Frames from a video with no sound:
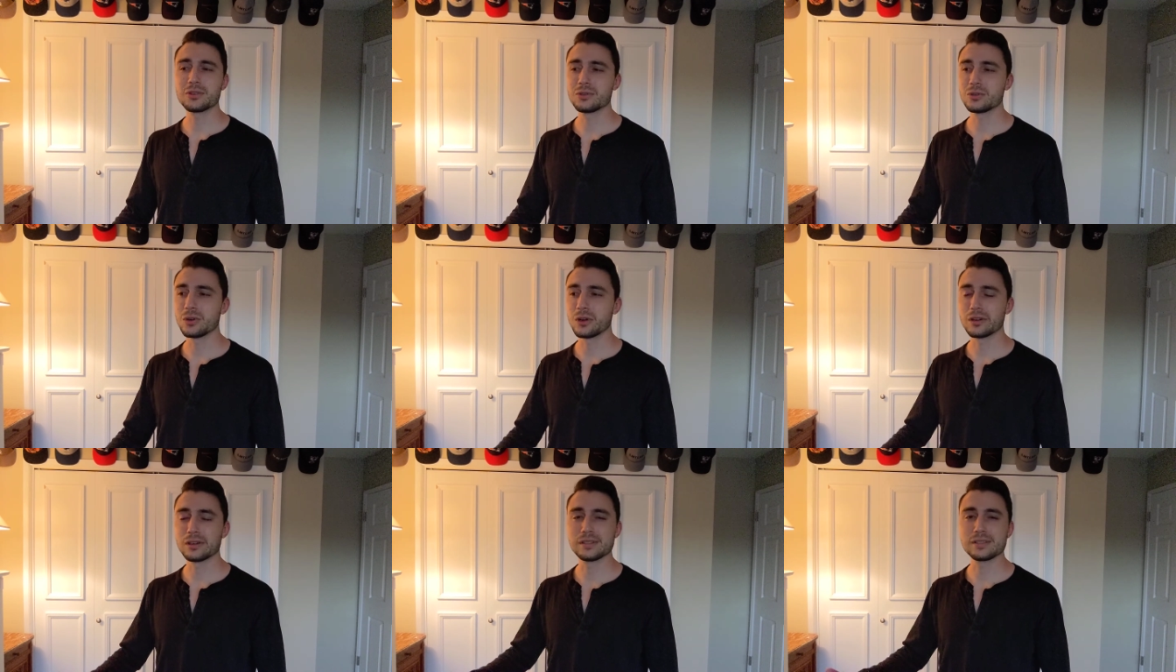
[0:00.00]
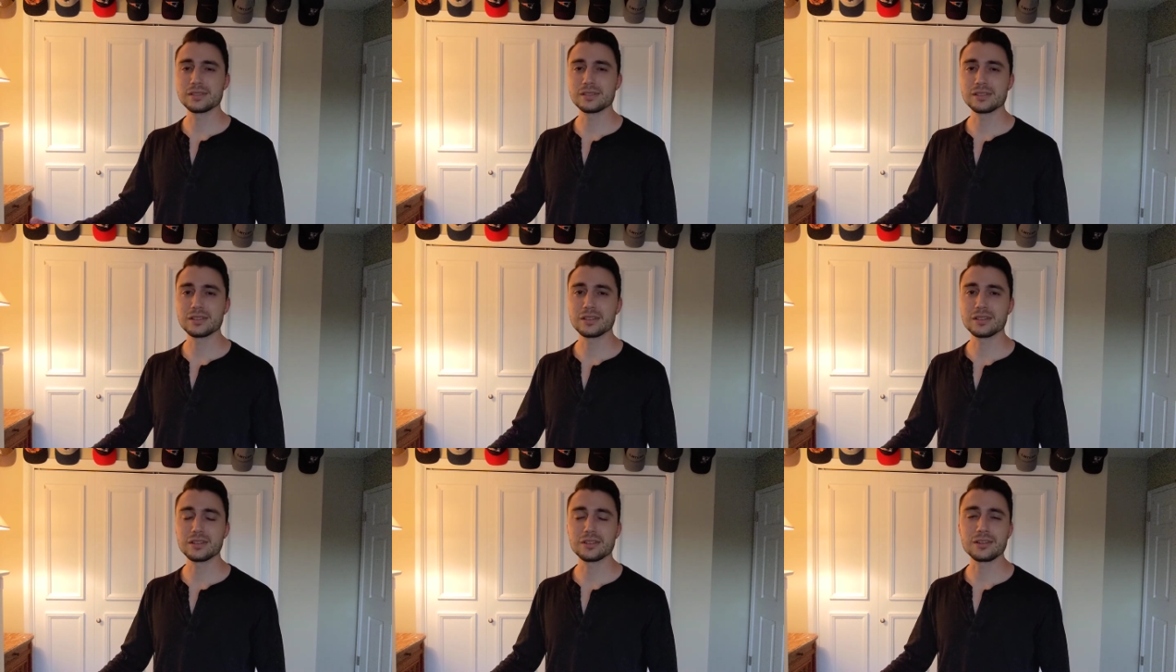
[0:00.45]
who are
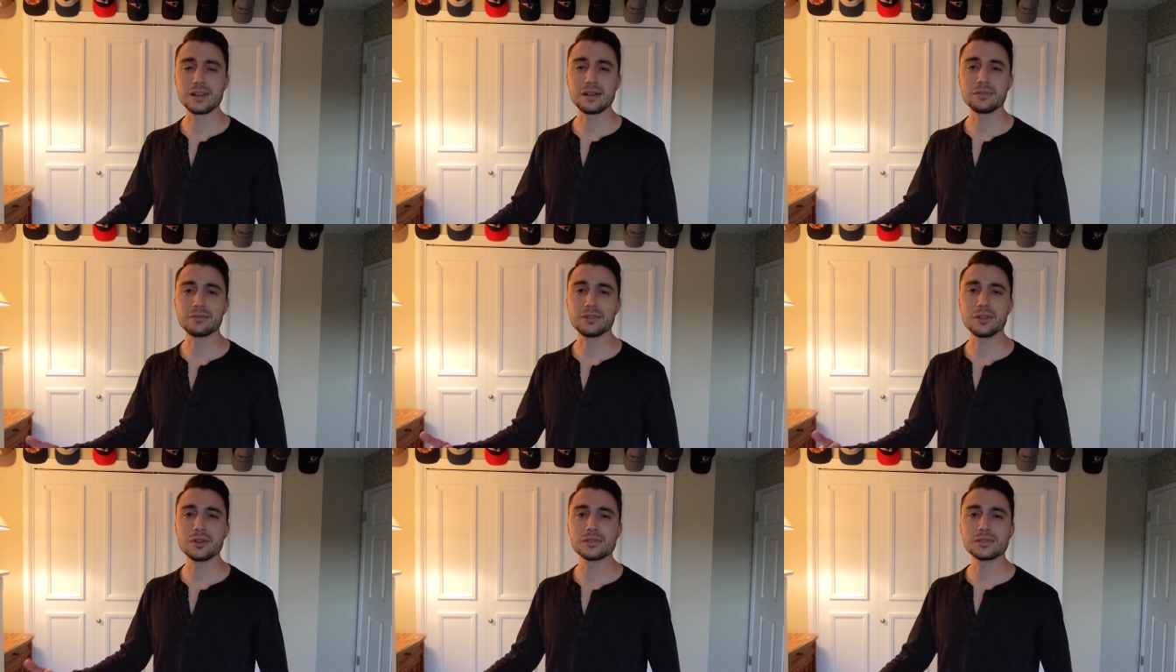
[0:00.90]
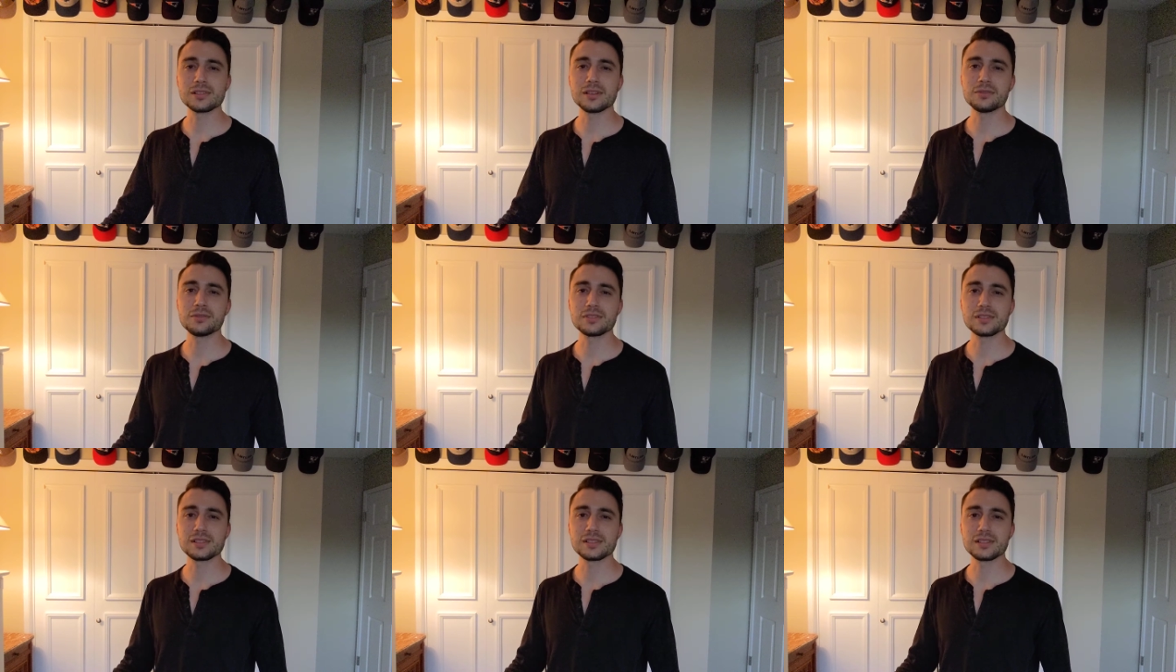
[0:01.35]
insecure and have low
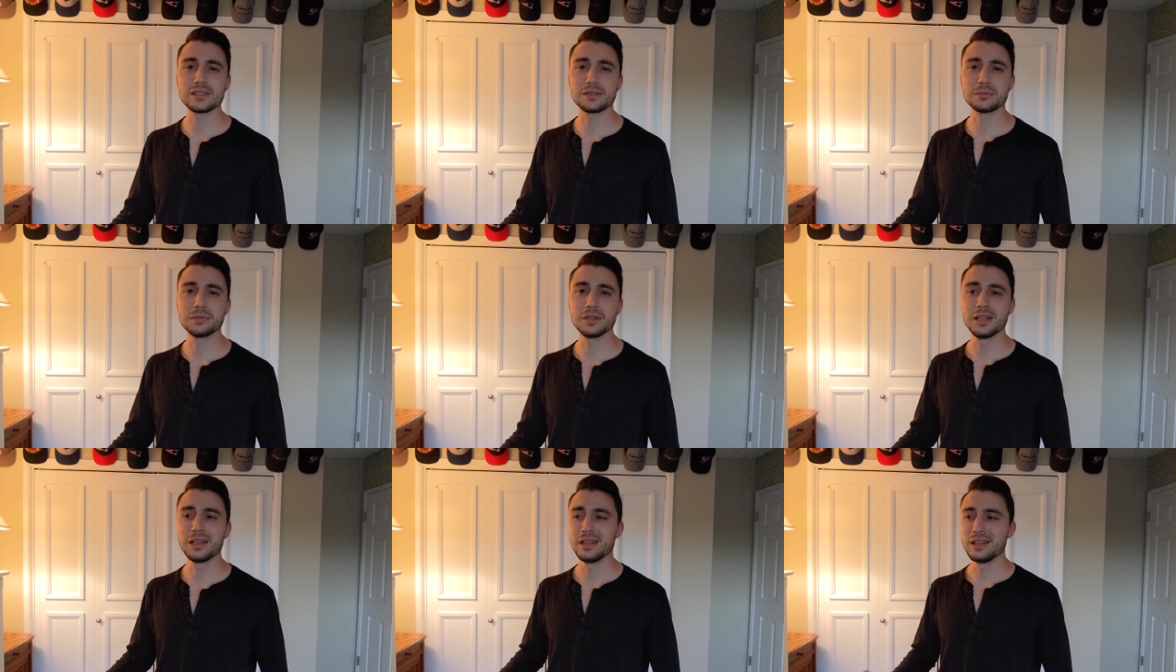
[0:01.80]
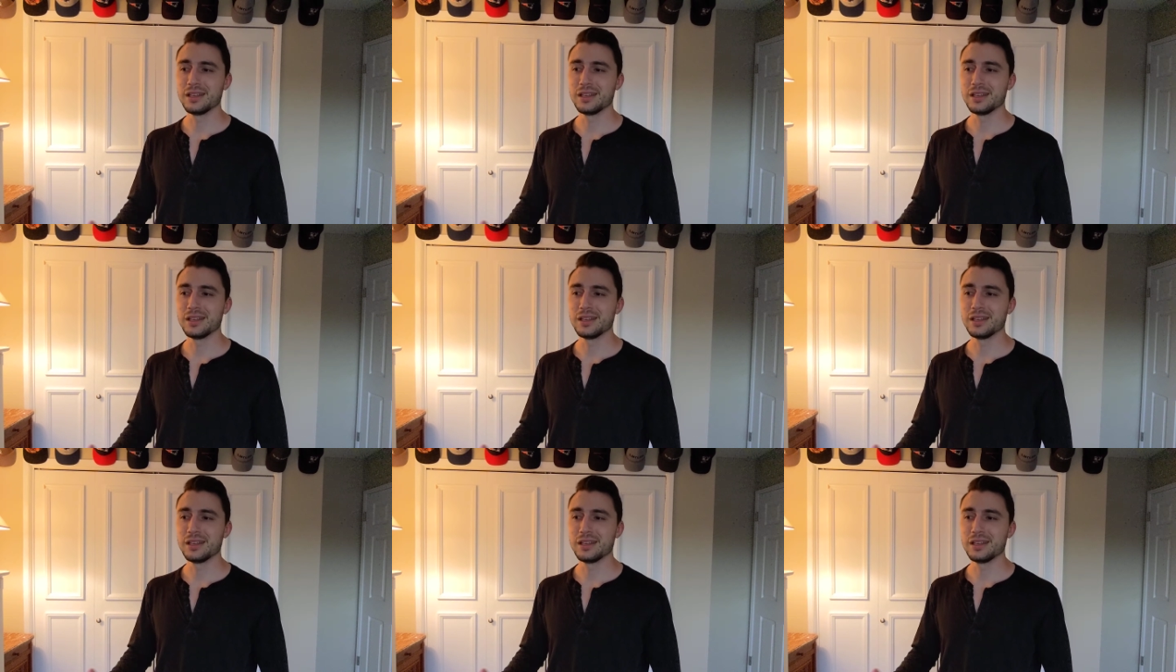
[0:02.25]
self esteem,